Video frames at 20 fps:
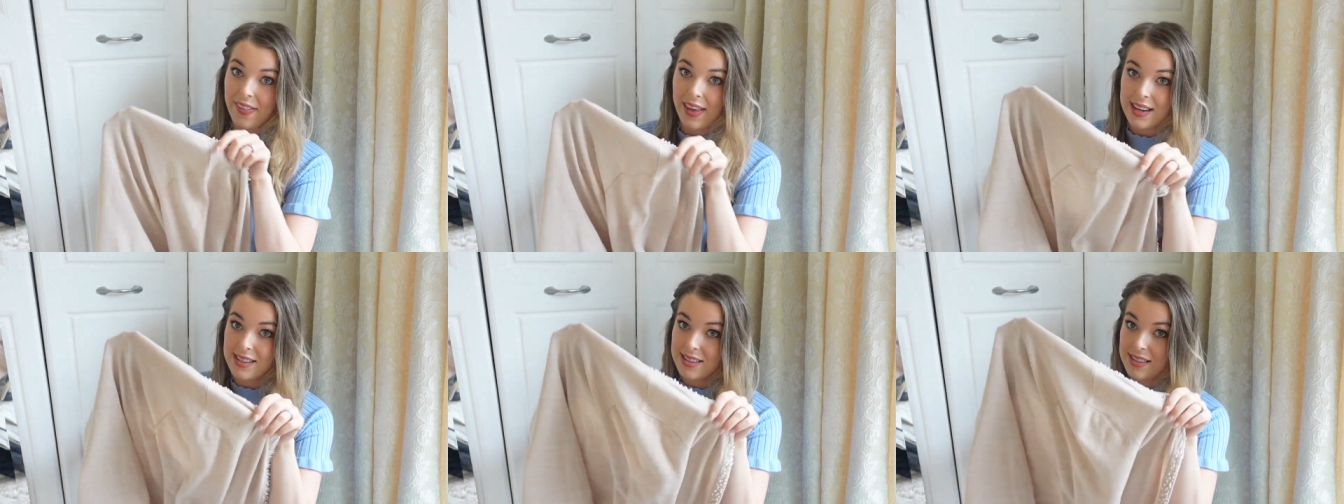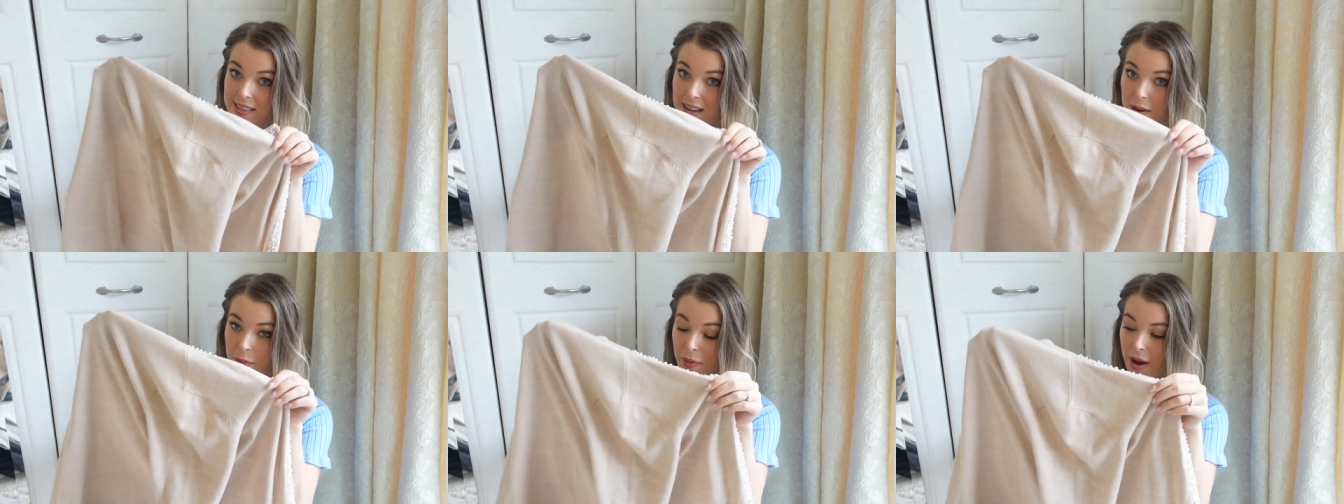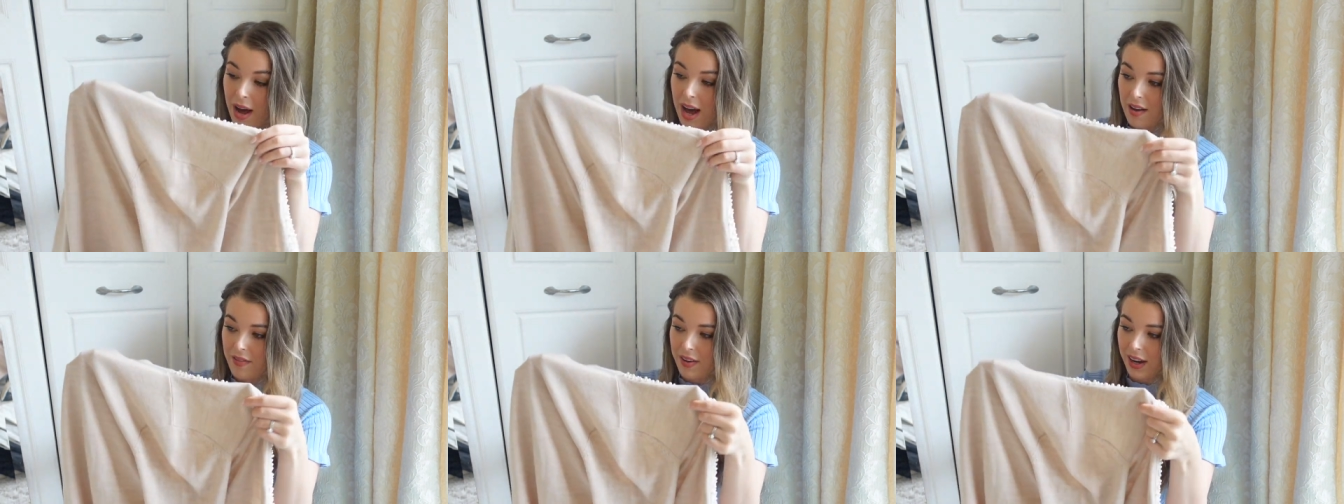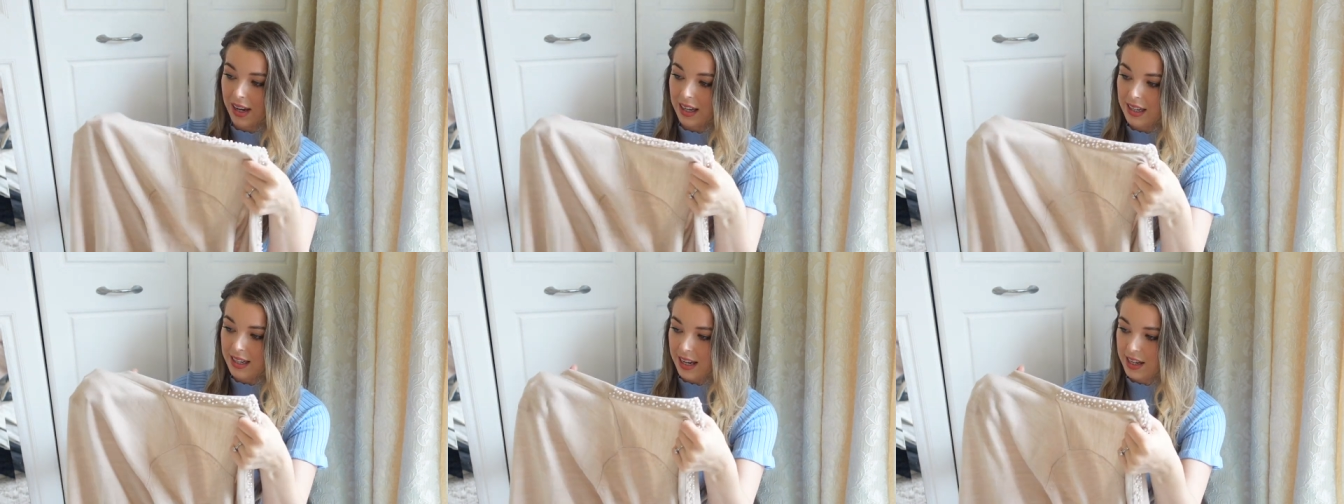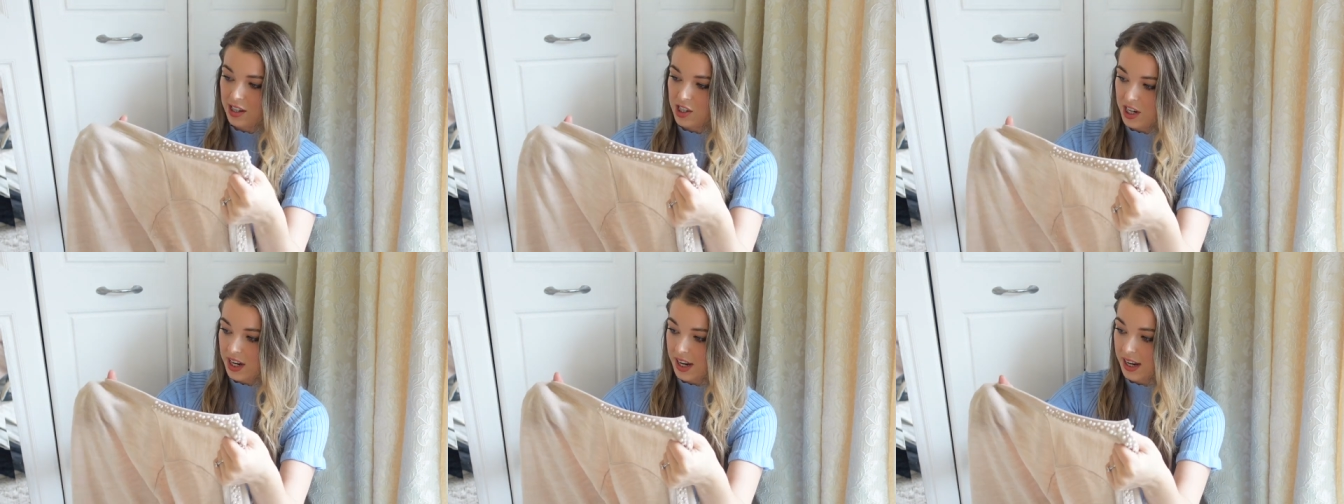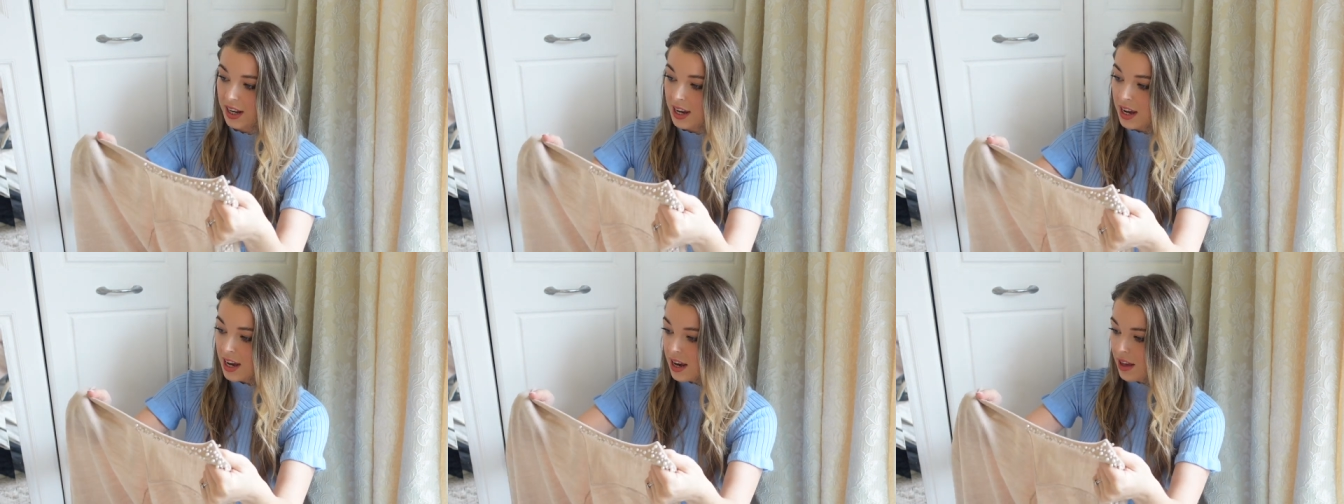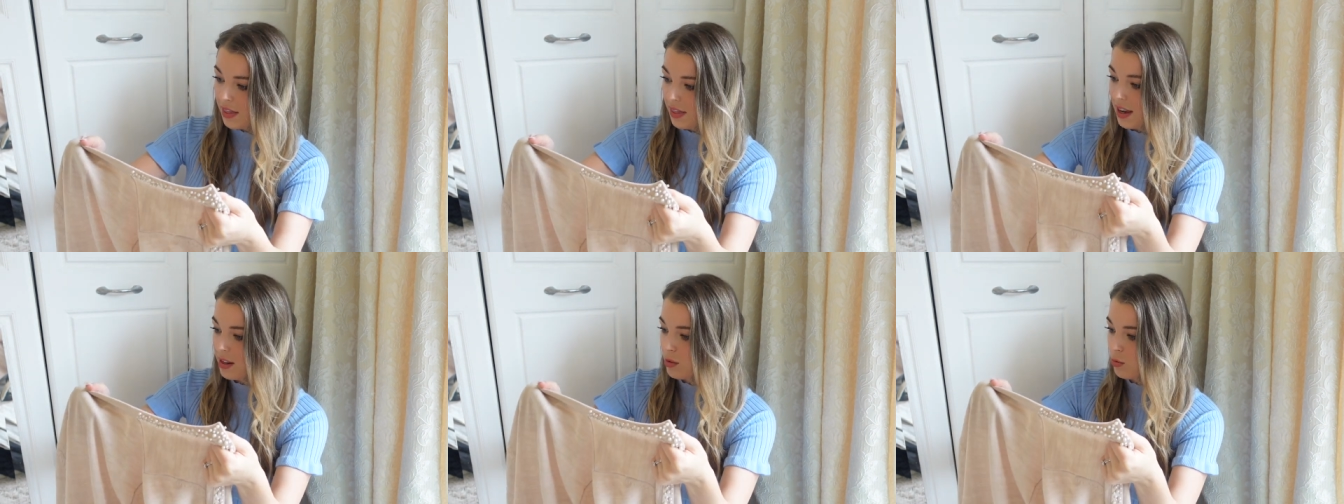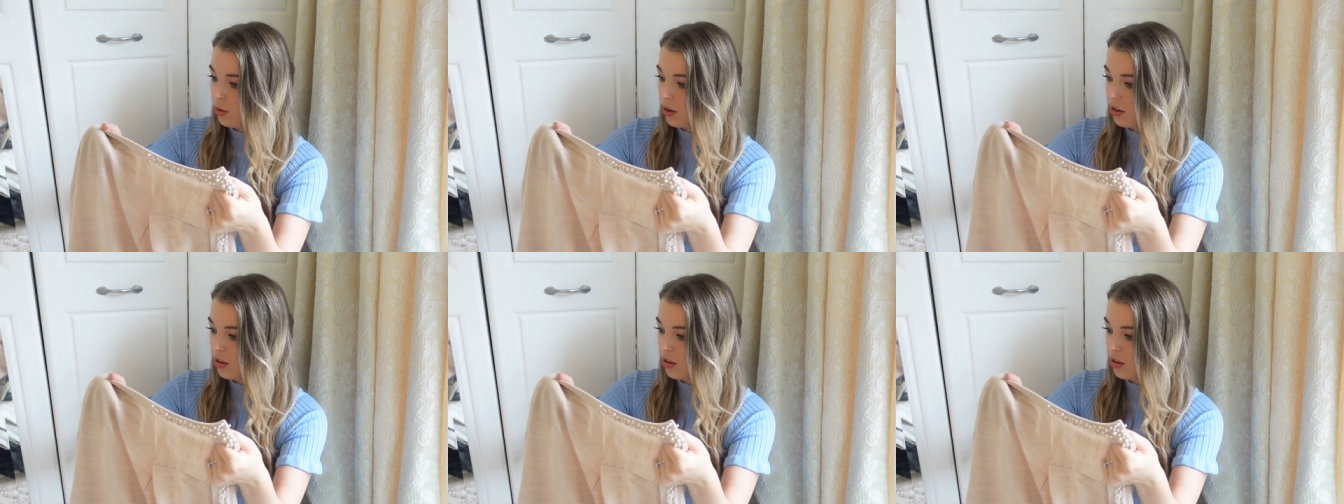this is in perfect condition. This